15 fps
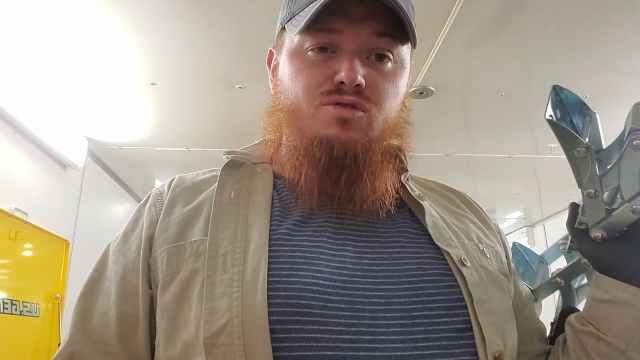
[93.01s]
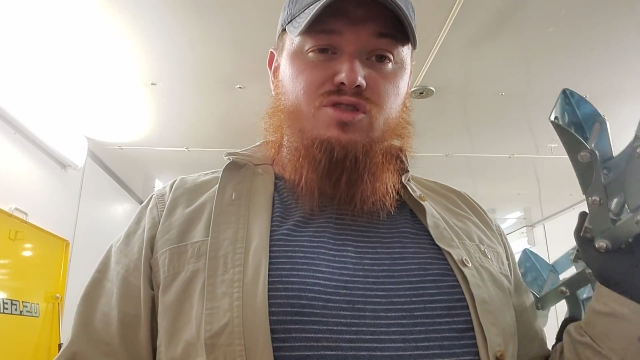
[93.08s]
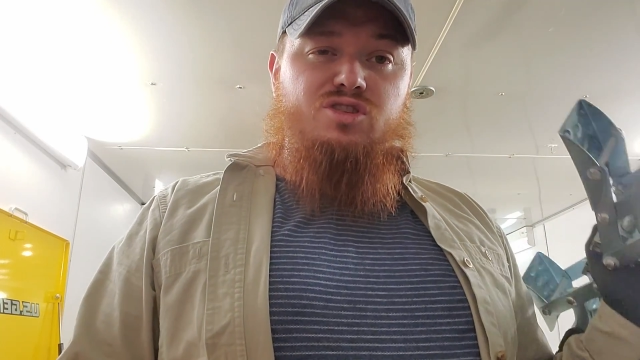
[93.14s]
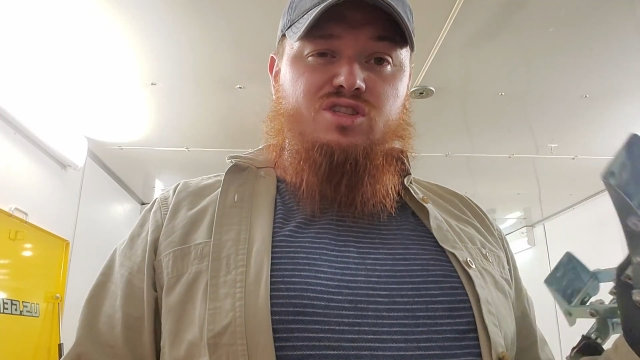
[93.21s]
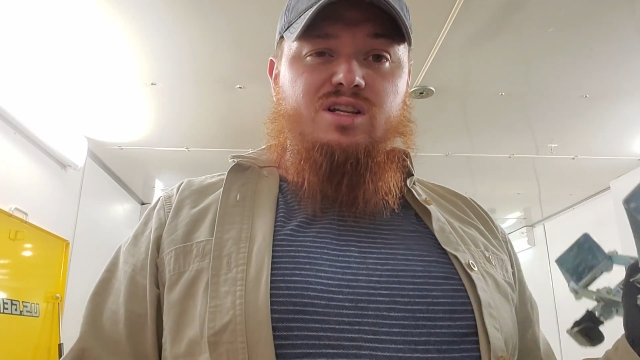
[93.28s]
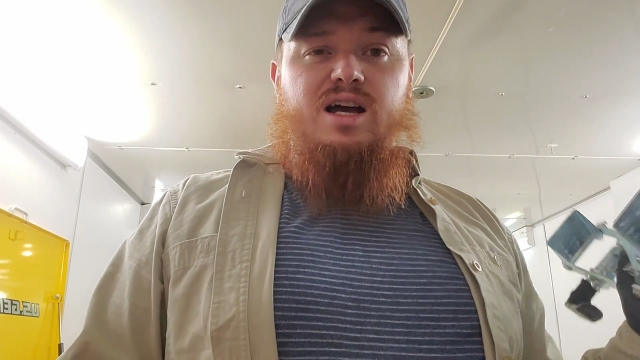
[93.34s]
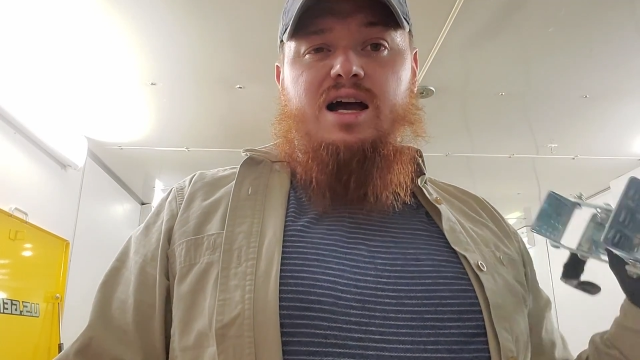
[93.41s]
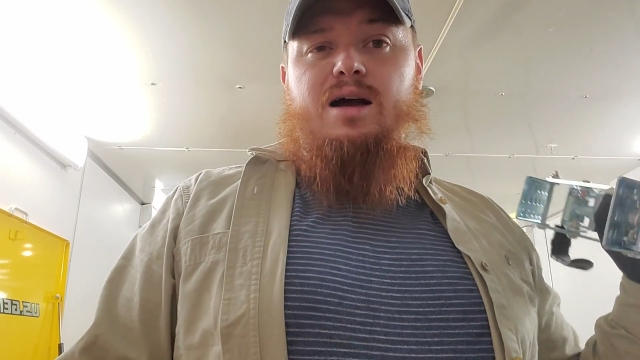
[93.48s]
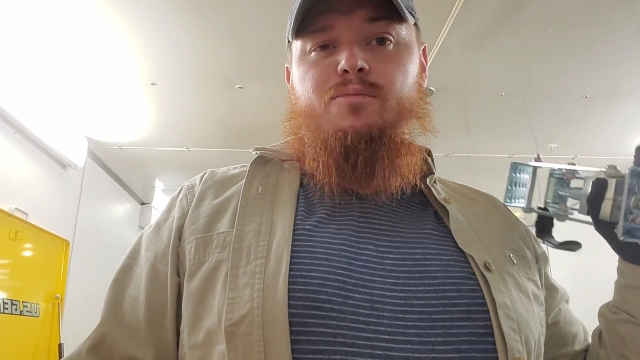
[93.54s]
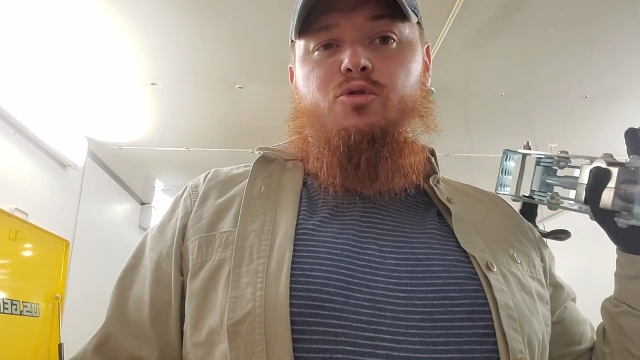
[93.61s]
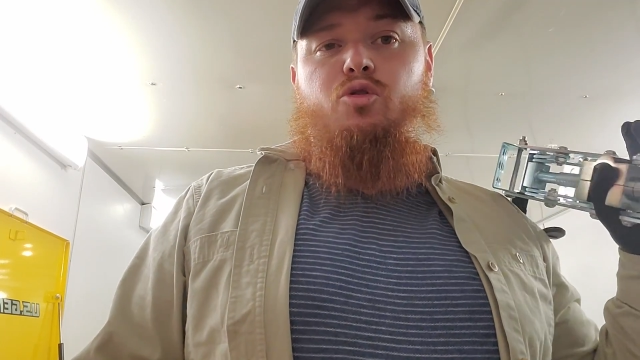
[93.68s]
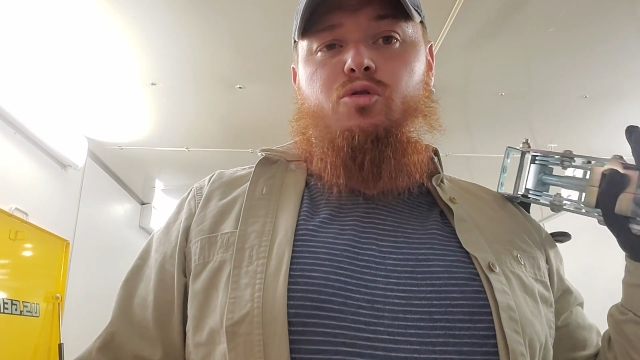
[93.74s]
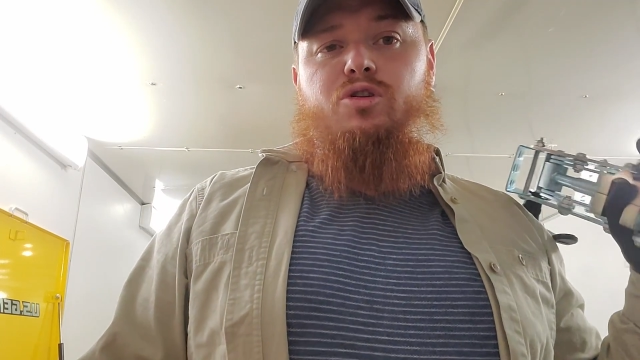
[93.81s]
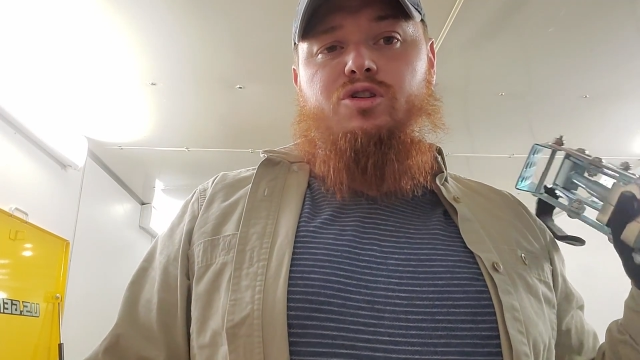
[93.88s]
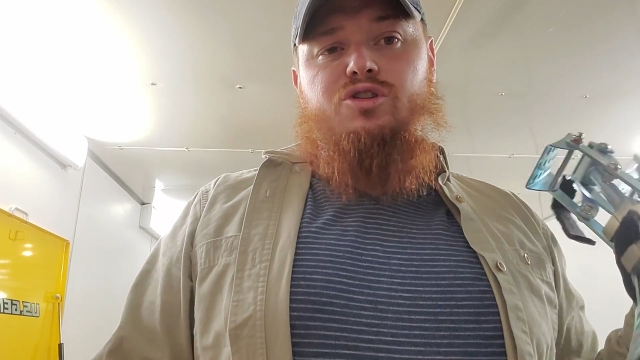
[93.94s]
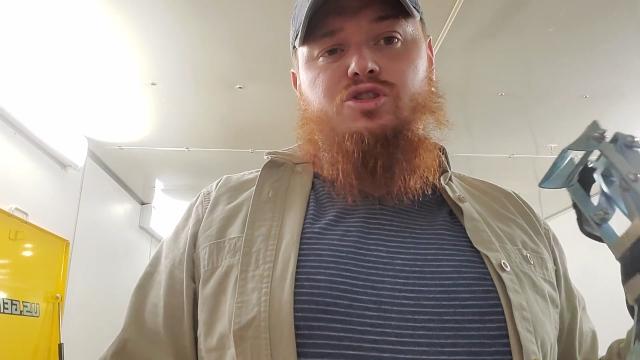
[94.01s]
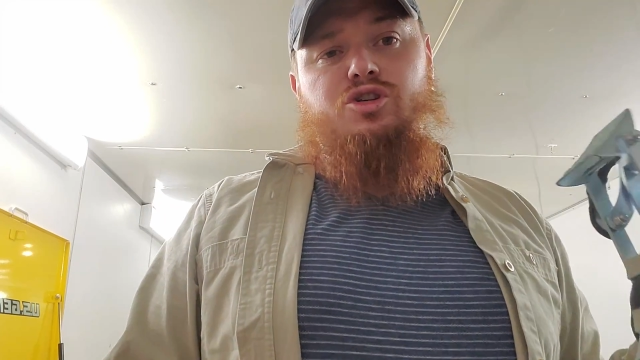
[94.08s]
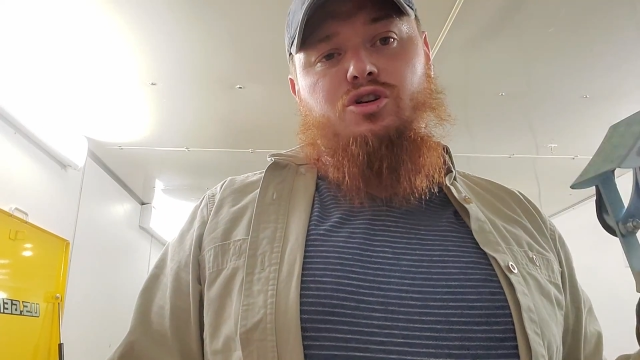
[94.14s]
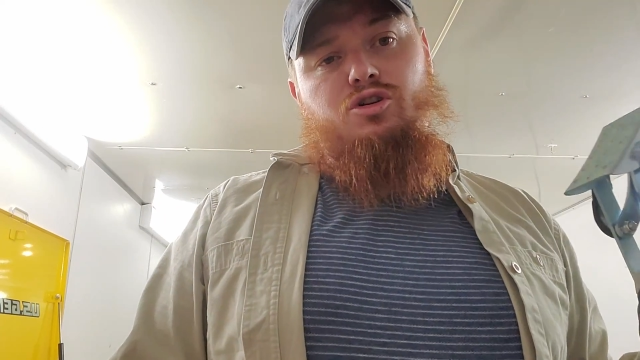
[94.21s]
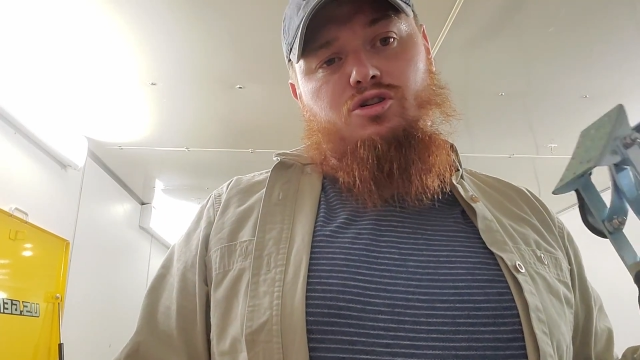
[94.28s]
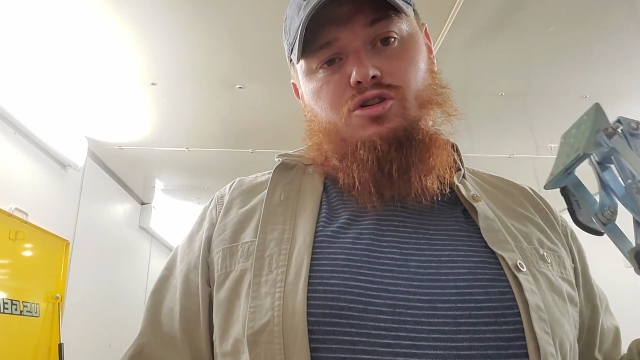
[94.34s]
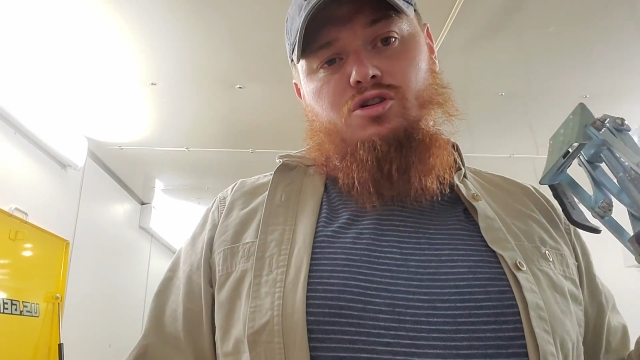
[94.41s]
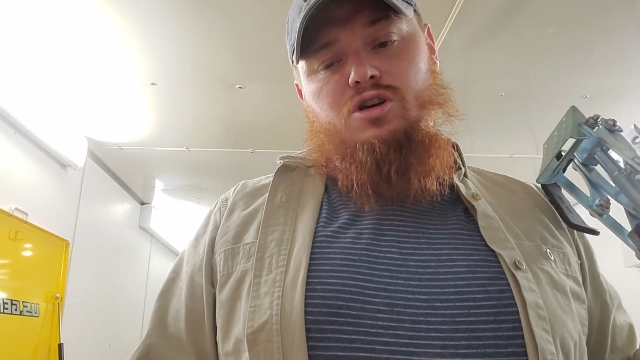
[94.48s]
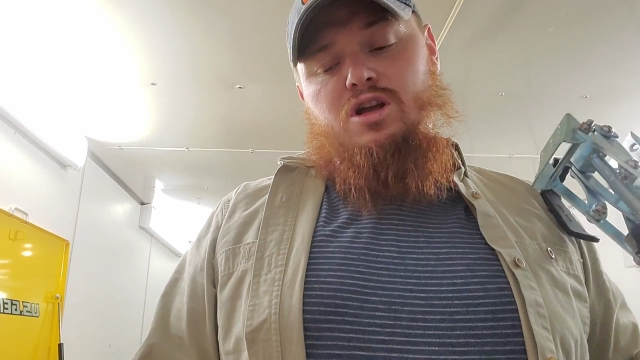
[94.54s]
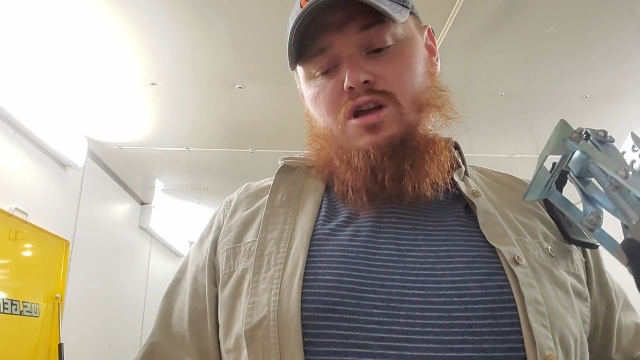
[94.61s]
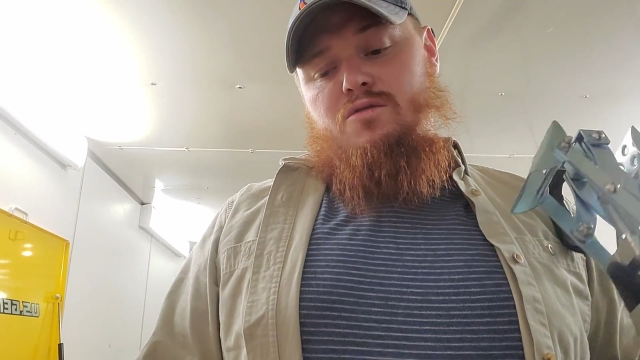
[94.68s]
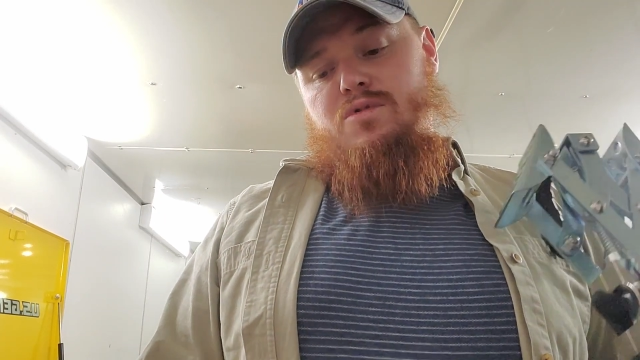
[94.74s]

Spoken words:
stop or deter